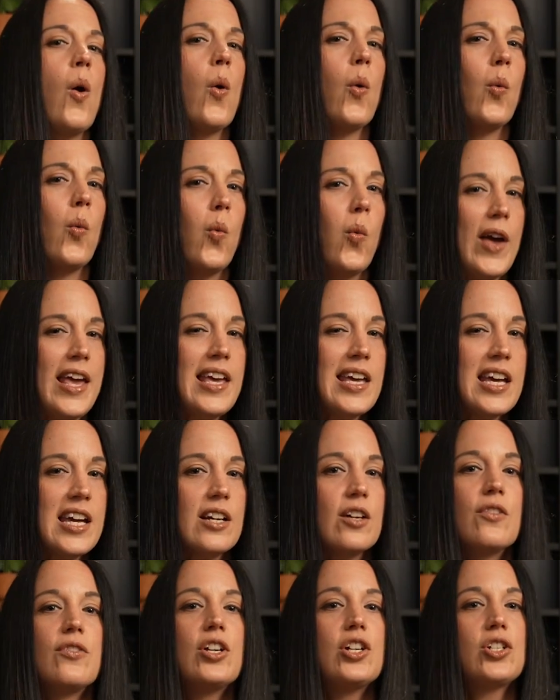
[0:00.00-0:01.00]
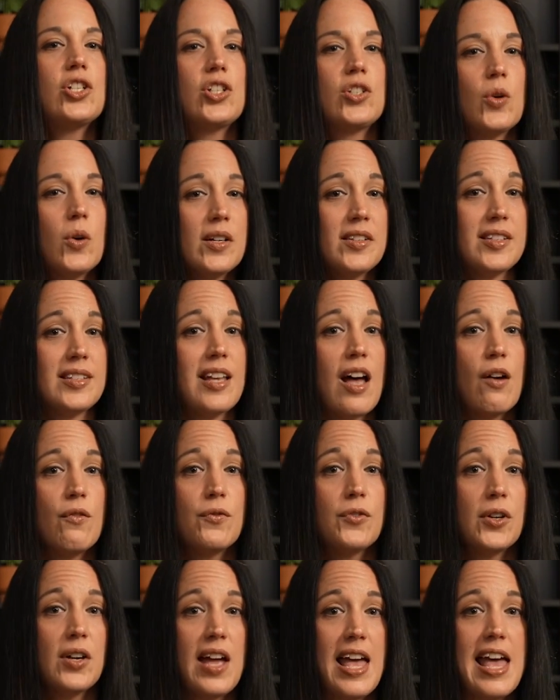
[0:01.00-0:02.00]
We hear the short sound
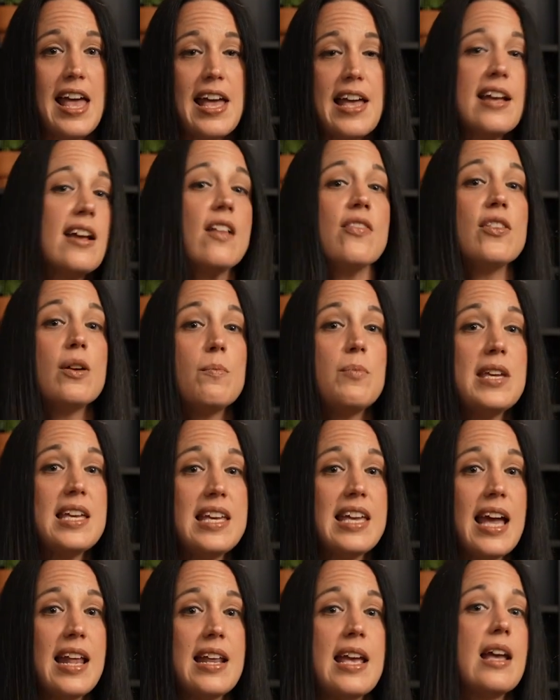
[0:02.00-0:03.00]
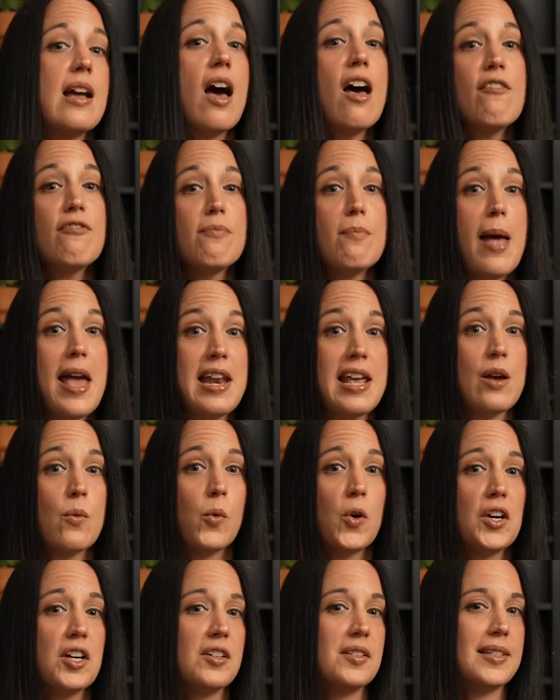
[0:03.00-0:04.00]
for A in the beginning of many
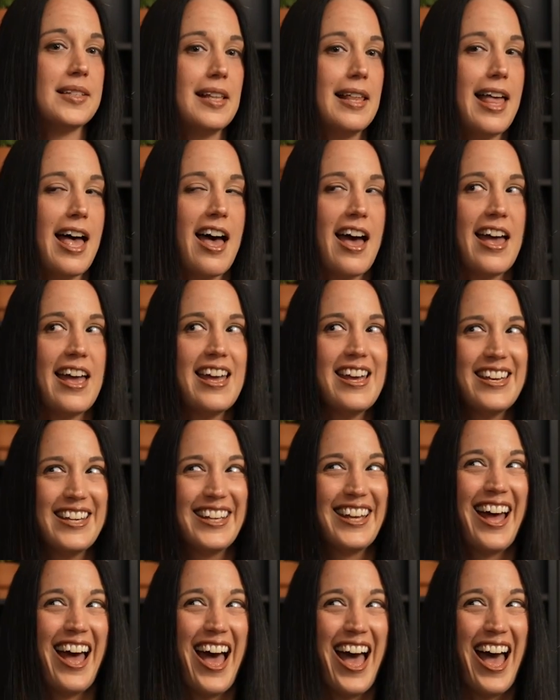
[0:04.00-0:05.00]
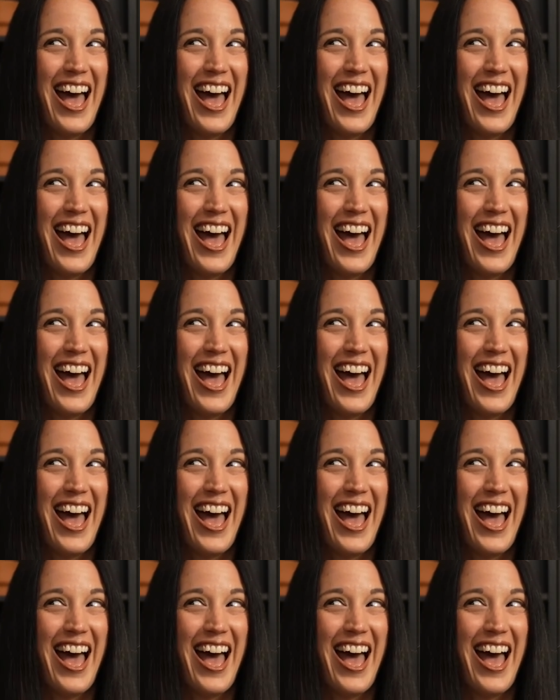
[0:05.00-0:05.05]
words like